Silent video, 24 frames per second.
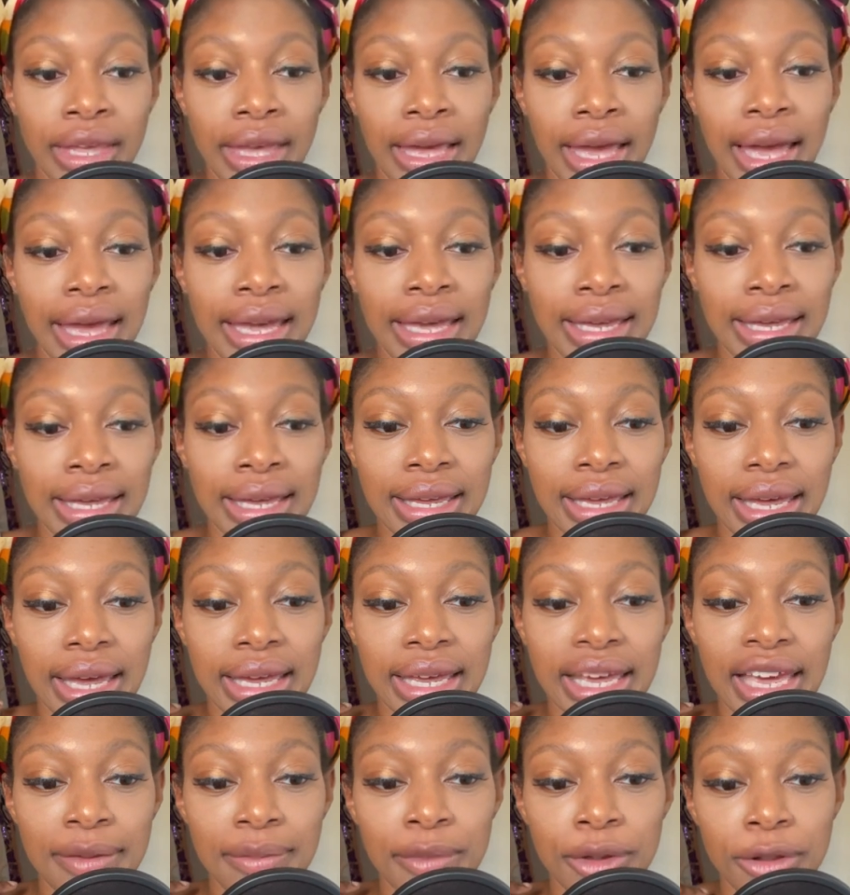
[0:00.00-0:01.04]
it gave
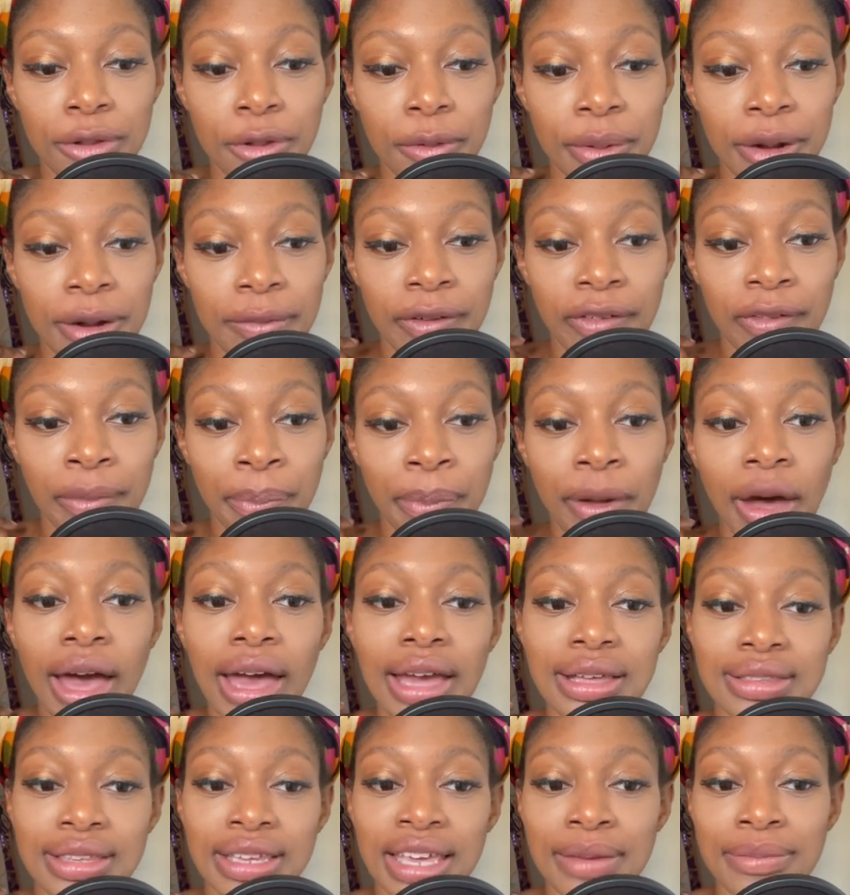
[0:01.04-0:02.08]
me a little bit of a pause.
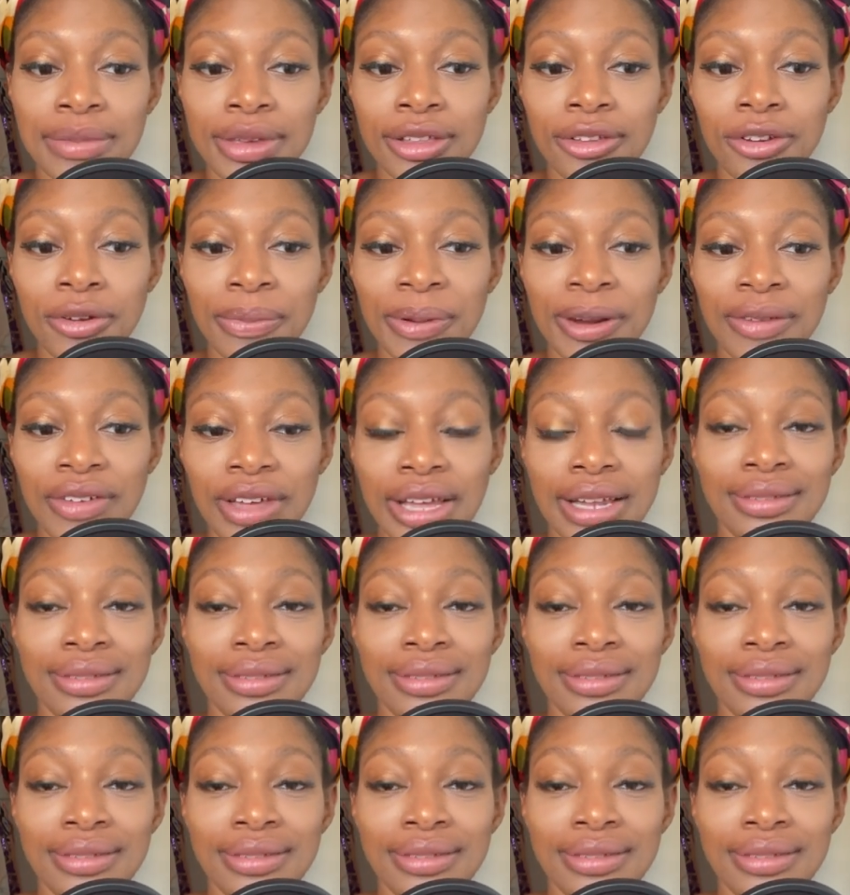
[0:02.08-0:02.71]
It gave me a little bit of a